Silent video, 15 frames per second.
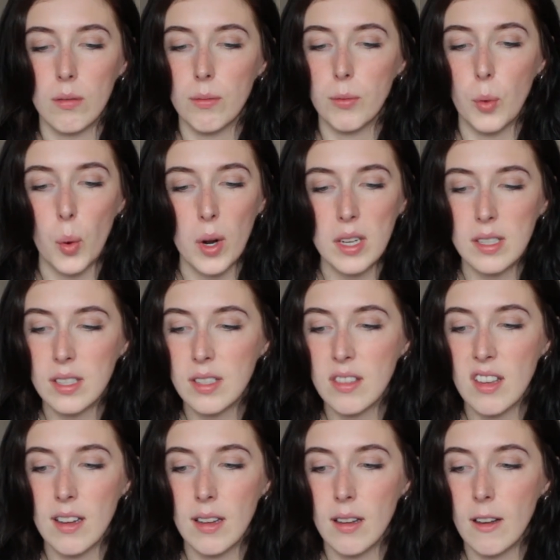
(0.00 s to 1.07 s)
voice,
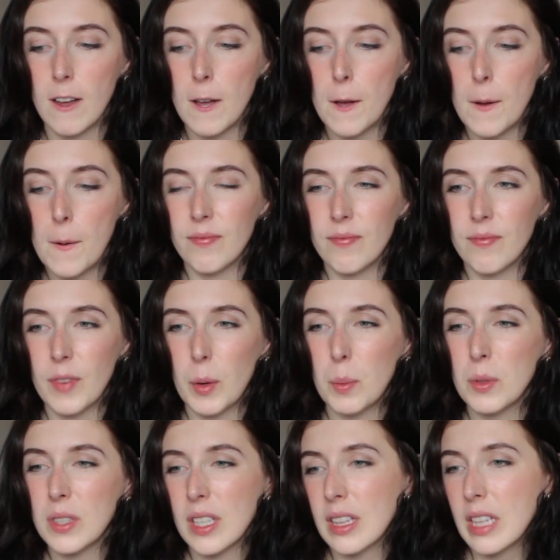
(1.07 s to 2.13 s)

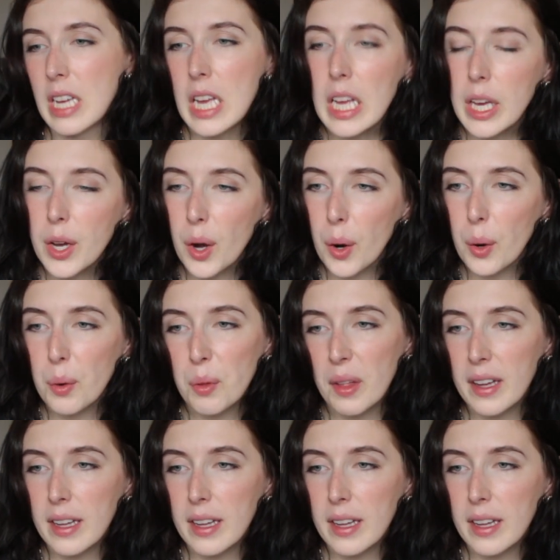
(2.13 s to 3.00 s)
almost like the ego,